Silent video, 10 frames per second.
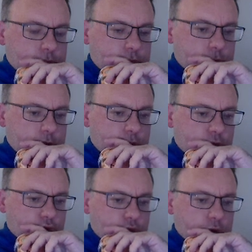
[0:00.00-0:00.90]
I'm not
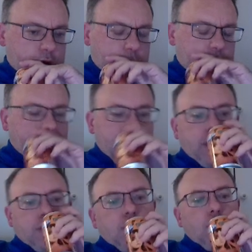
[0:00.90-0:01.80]
sure what I play here,
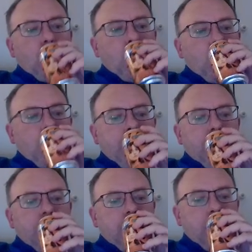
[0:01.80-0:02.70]
actually. I mean, I
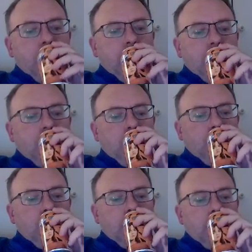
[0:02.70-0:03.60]
could maybe go knight